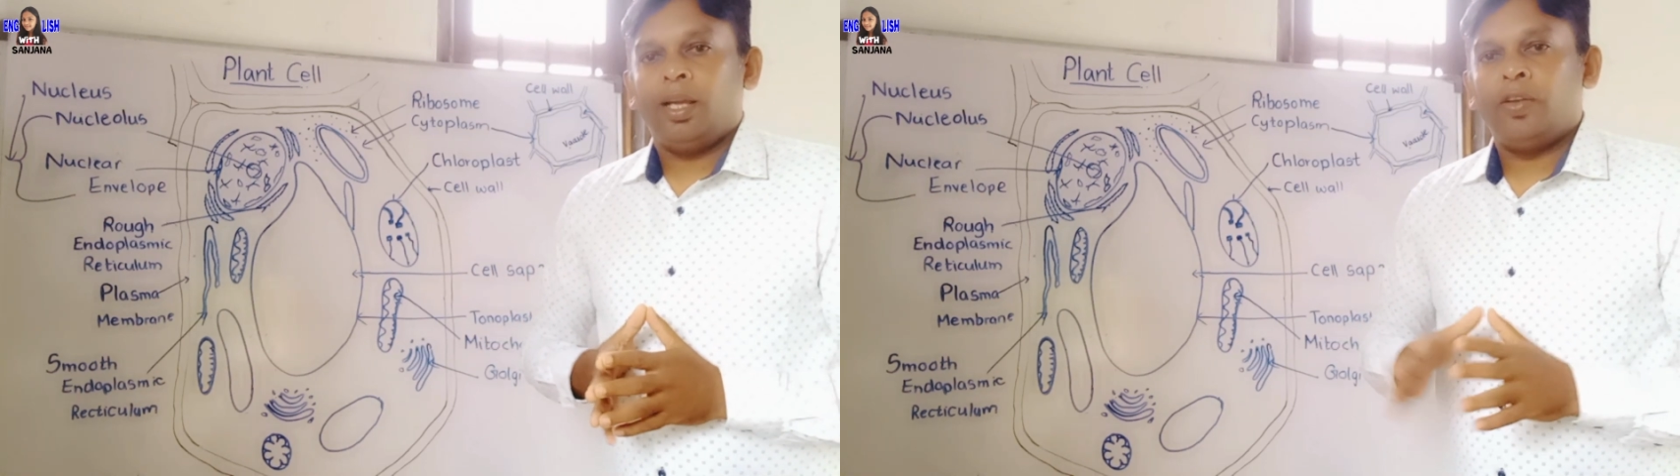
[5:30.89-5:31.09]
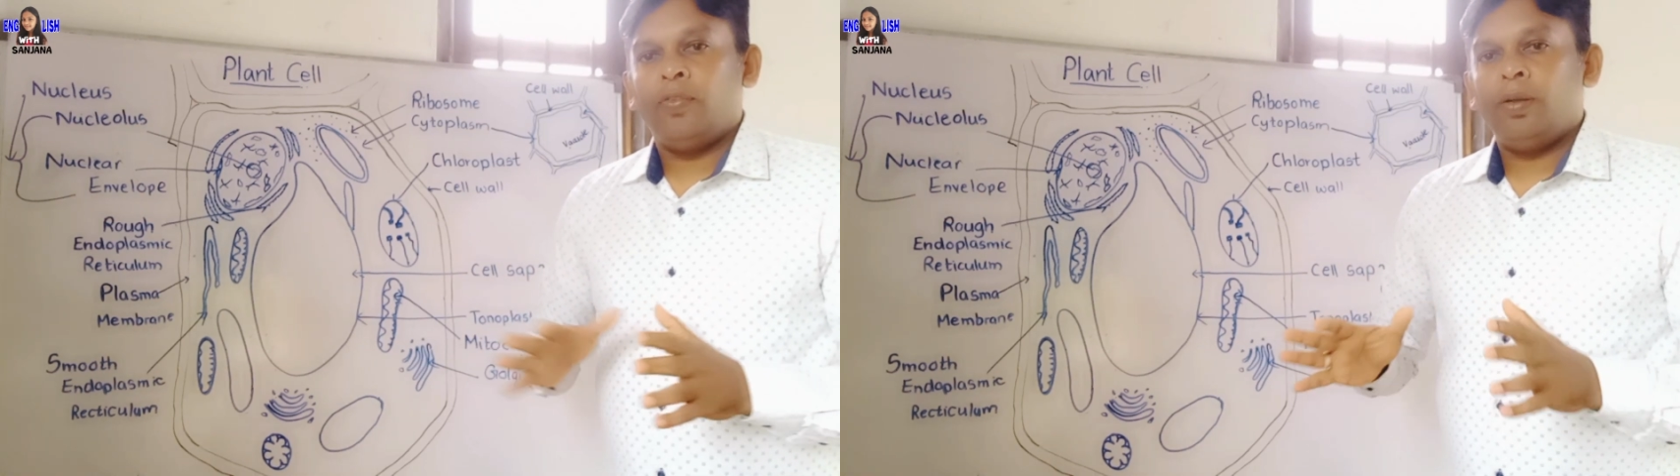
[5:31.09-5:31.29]

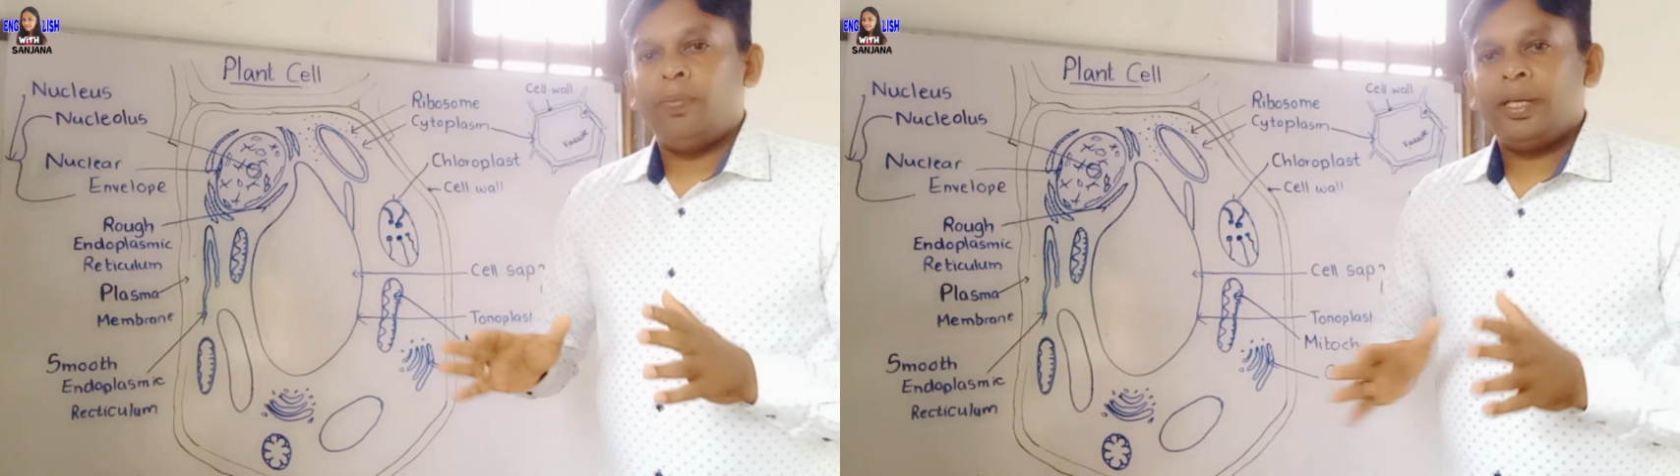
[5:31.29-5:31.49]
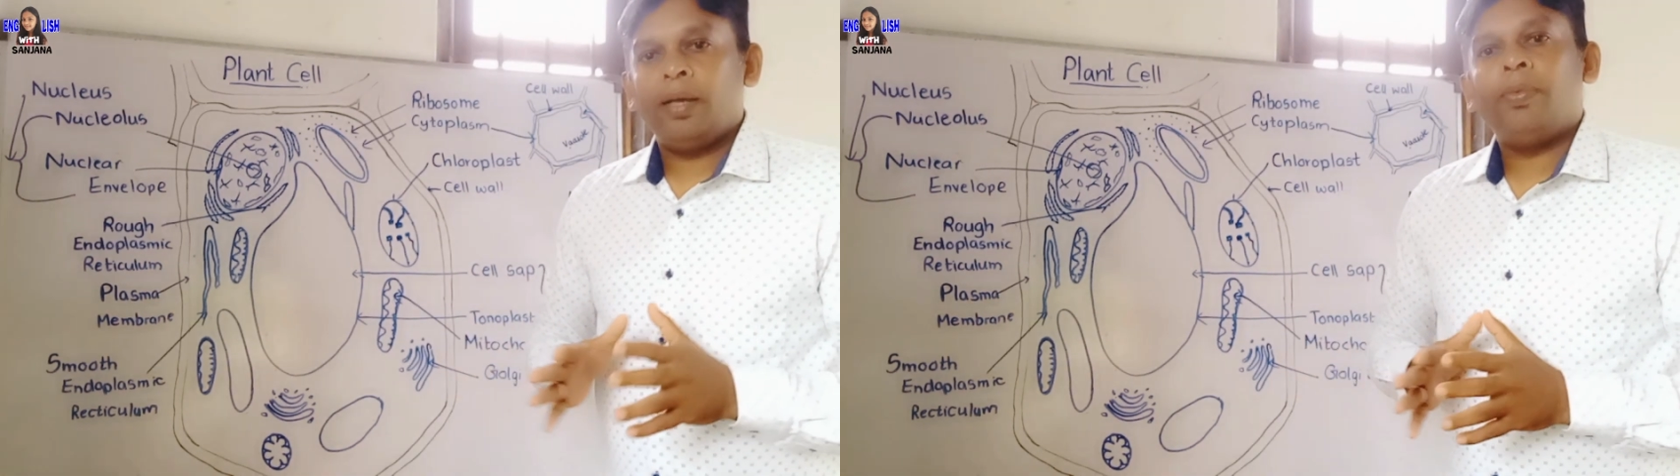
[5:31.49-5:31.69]
You
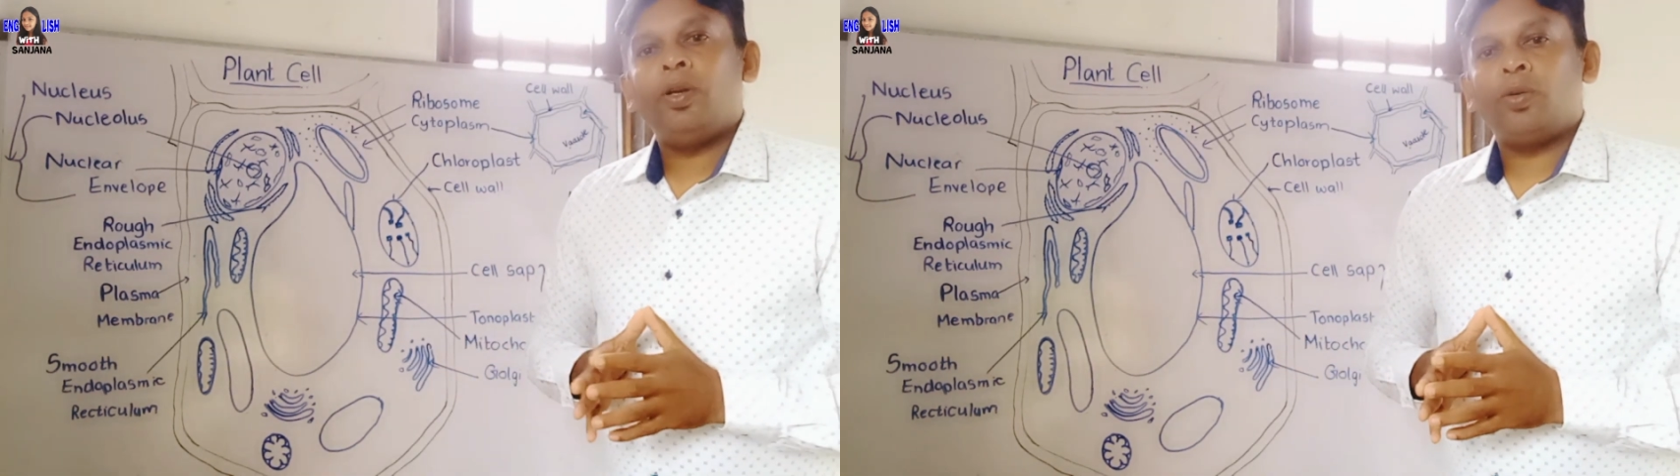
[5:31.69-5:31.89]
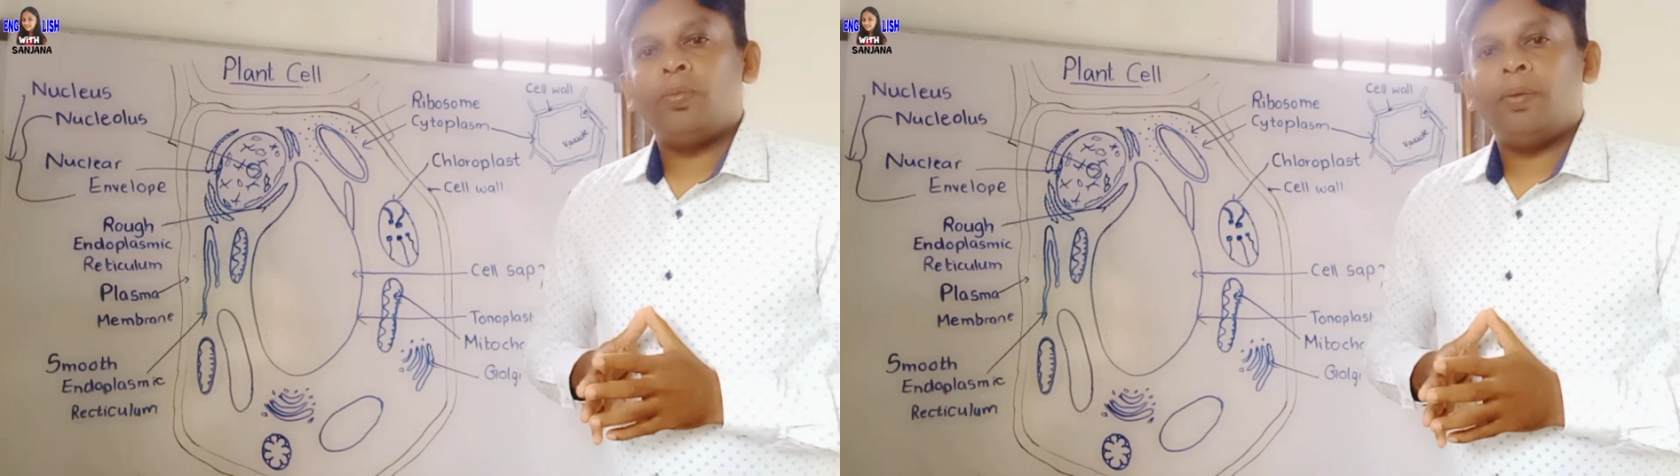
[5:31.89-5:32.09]
will be
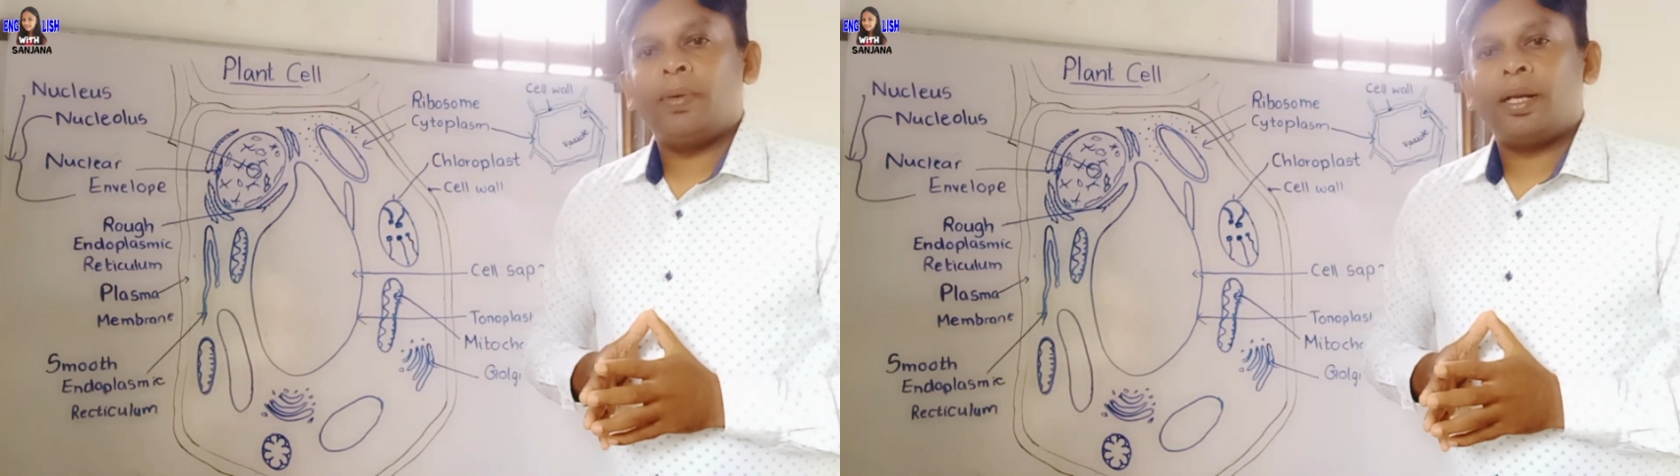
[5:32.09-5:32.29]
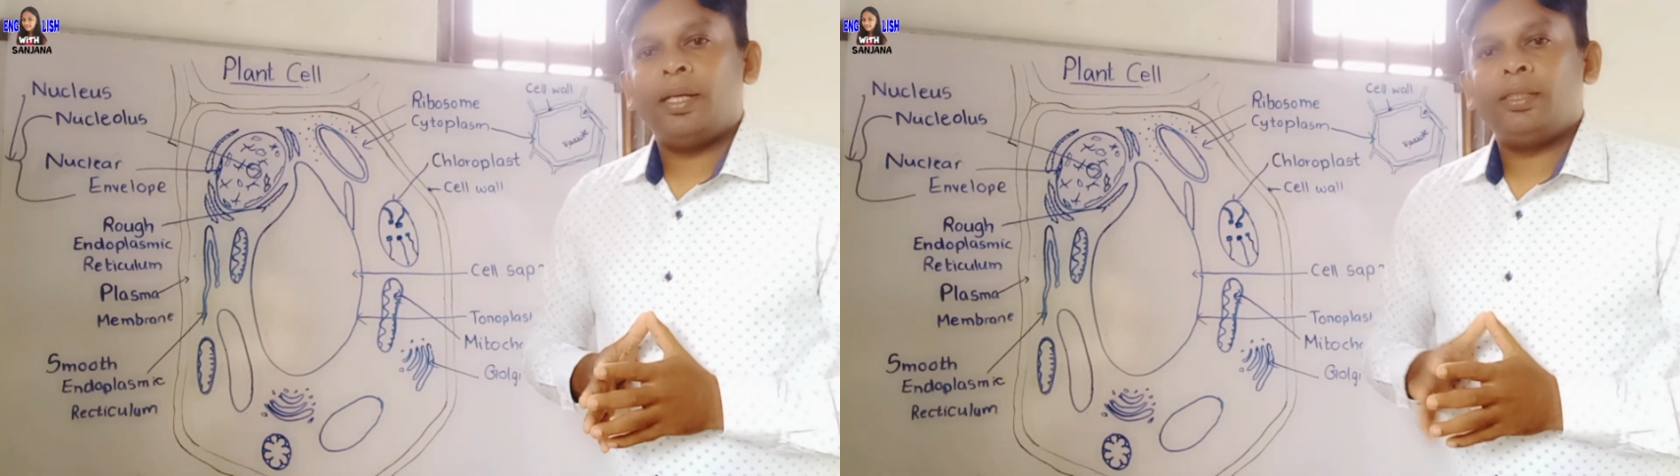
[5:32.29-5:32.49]
able to
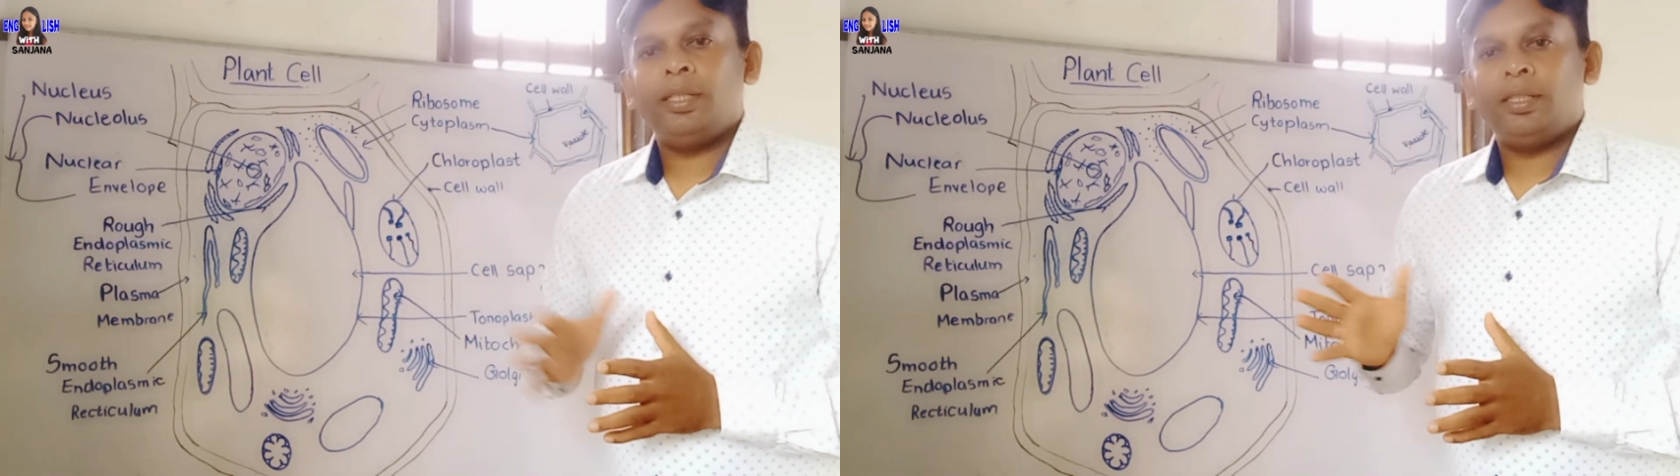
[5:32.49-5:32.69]
memorize